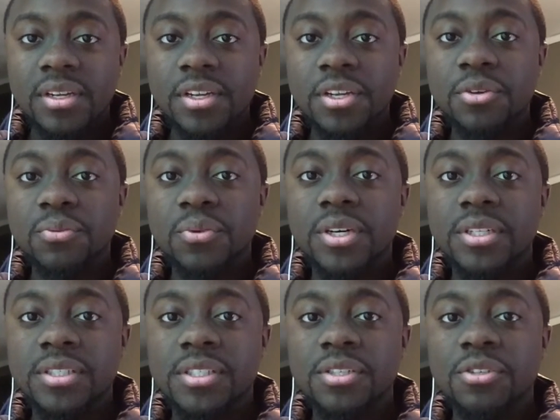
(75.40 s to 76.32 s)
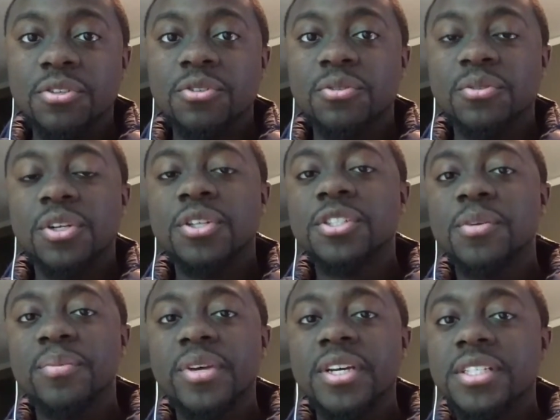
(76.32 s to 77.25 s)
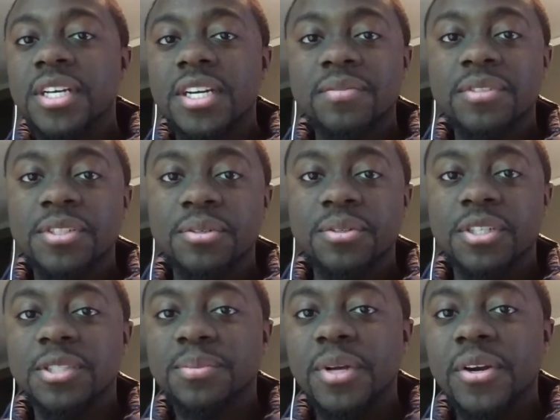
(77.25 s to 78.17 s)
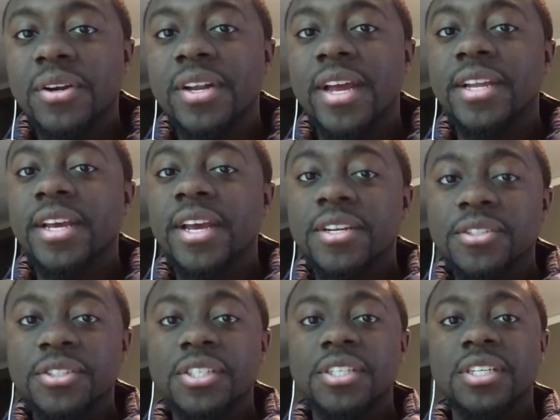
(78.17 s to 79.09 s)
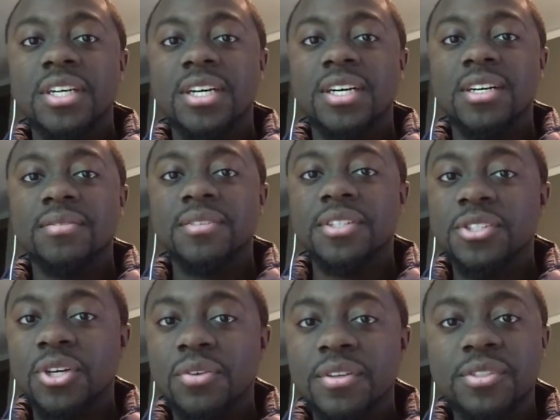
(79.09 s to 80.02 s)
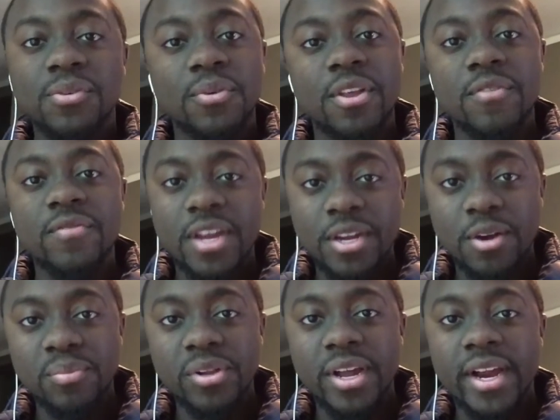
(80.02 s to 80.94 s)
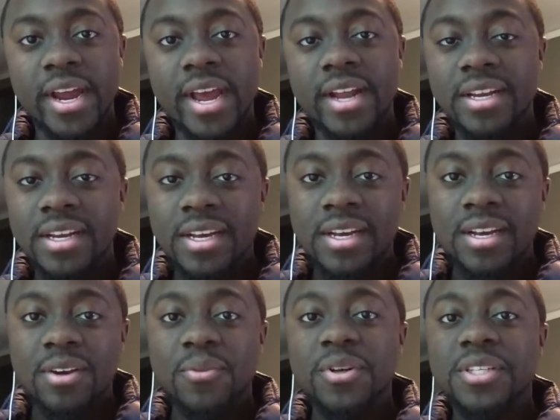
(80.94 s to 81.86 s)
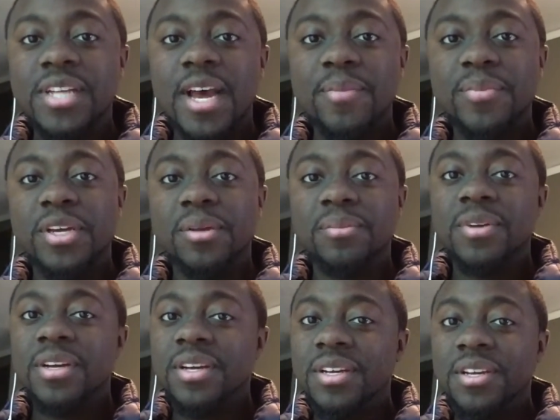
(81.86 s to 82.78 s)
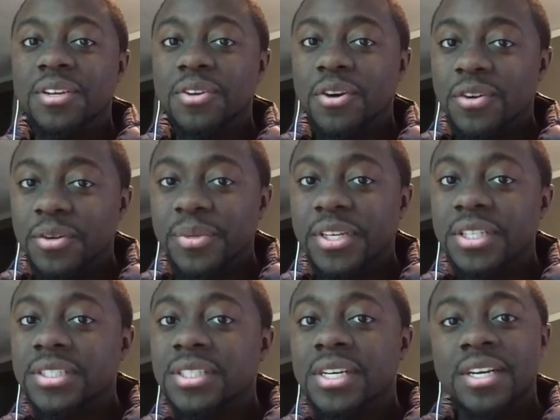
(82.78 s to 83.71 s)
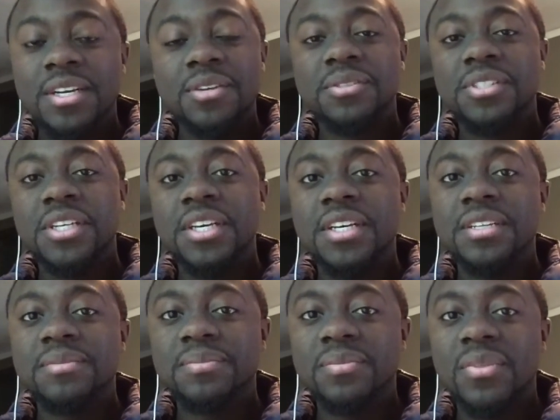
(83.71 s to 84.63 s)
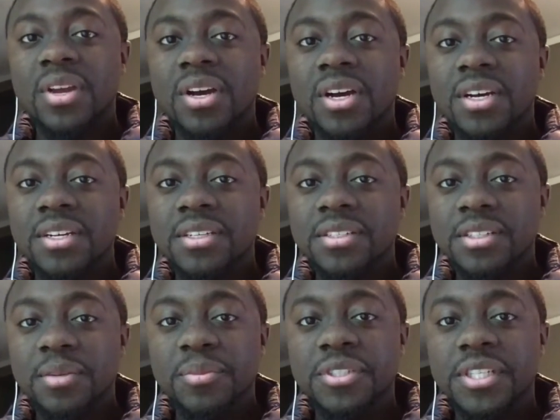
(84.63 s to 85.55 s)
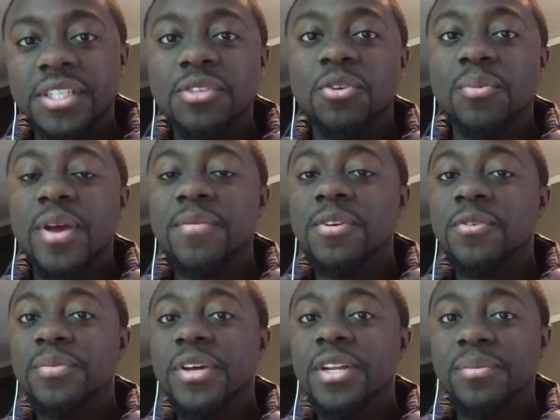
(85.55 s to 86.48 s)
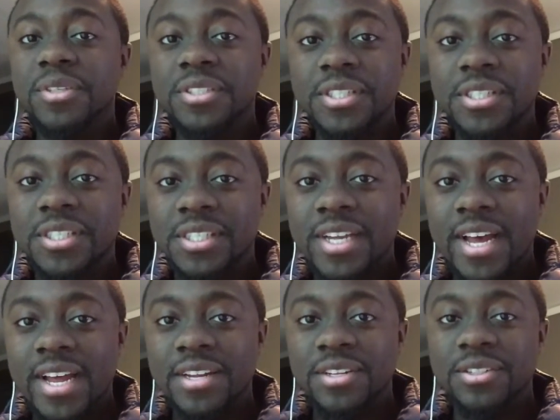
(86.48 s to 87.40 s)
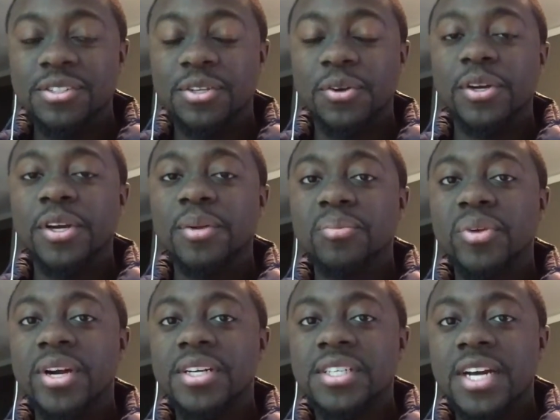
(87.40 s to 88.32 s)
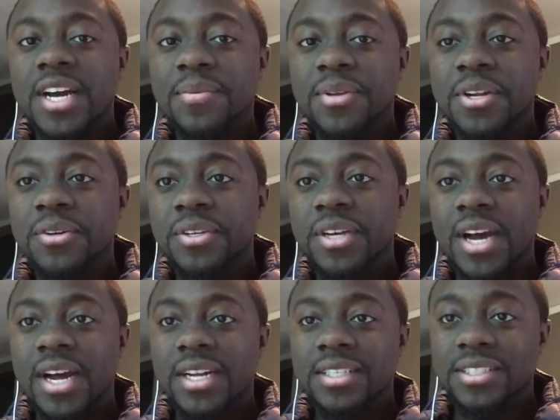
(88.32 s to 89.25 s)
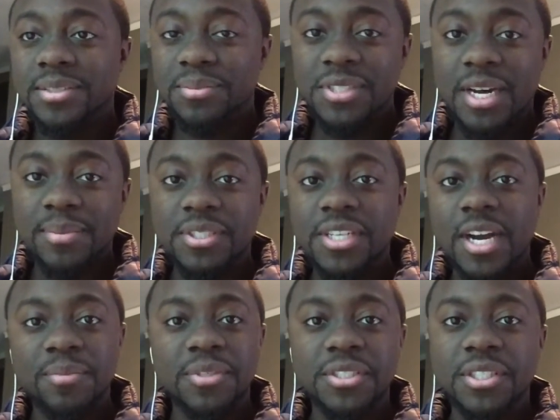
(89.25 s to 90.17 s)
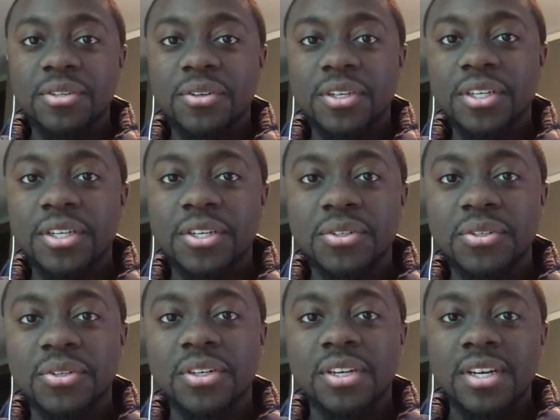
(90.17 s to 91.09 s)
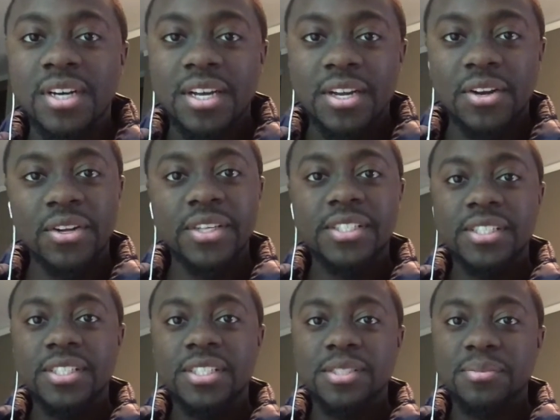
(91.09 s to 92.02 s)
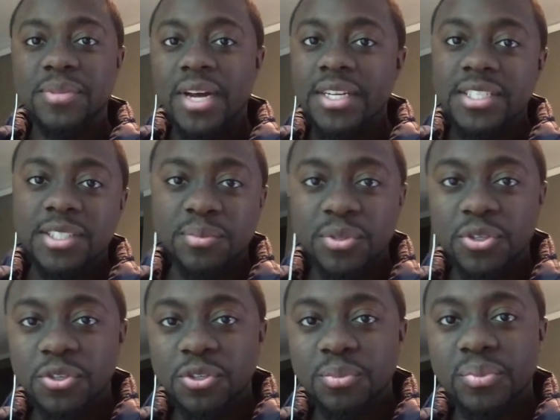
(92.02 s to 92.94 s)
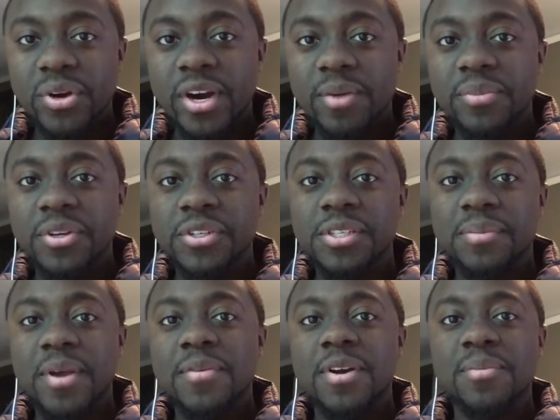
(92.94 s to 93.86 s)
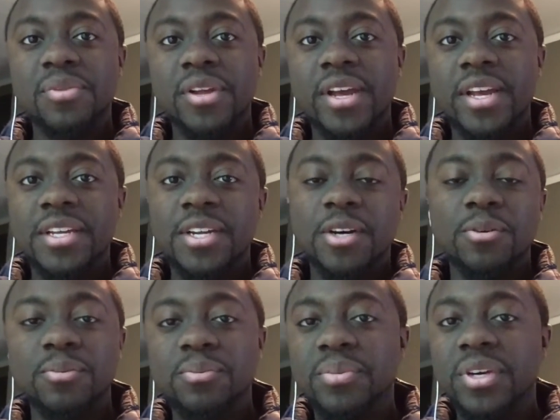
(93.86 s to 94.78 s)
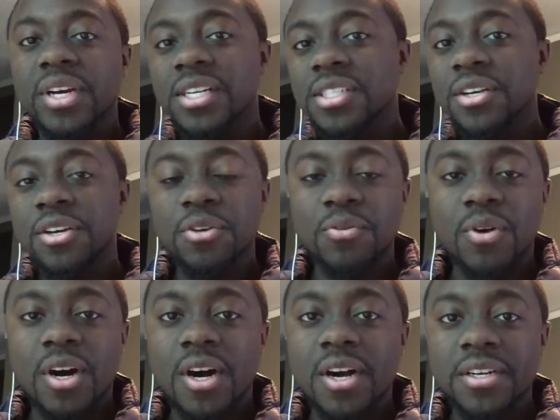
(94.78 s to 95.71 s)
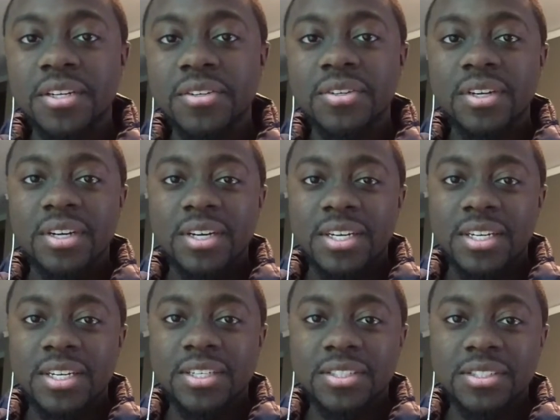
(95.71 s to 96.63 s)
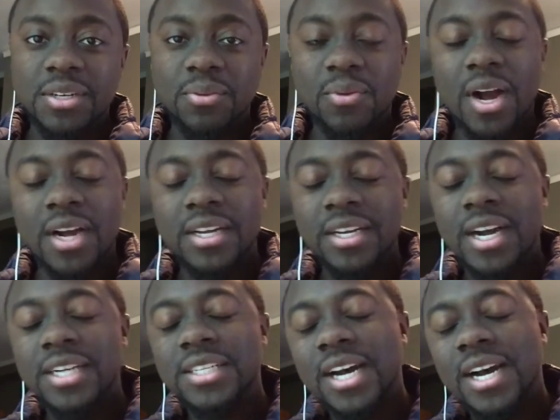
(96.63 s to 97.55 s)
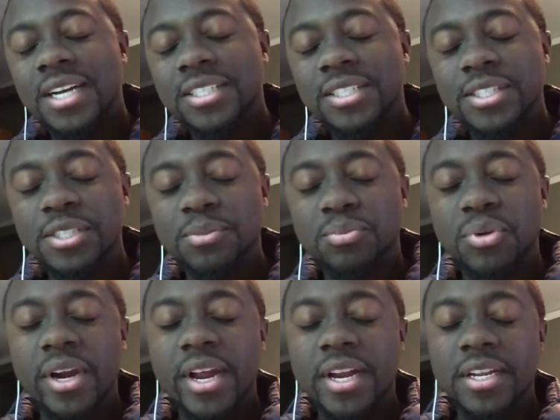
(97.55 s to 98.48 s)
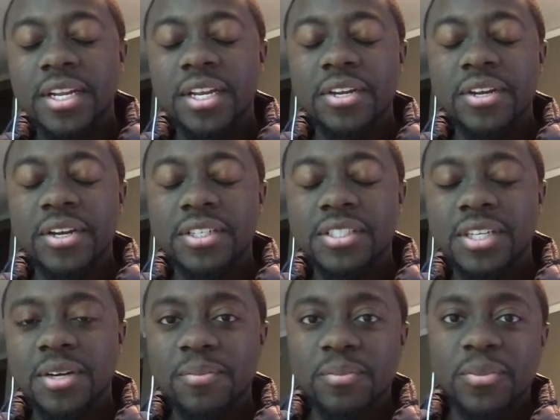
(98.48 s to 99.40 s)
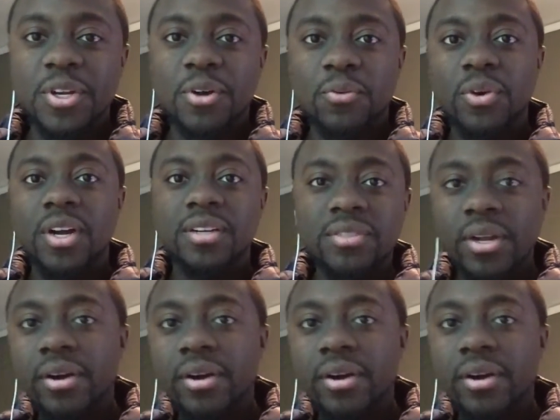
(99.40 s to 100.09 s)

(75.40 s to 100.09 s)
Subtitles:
you want to learn to be attentive to the spirit and the energy of the service or the event you're playing at. What does that mean? You know what it means. You've seen the musician, or maybe you've been the musician that during prayer time, you got some type of shout music going on, or you're listening to some nice smooth prayer music. Maybe they're playing, because of who you are, and you're rocking, got your eyes closed, praying, and then you hear some, run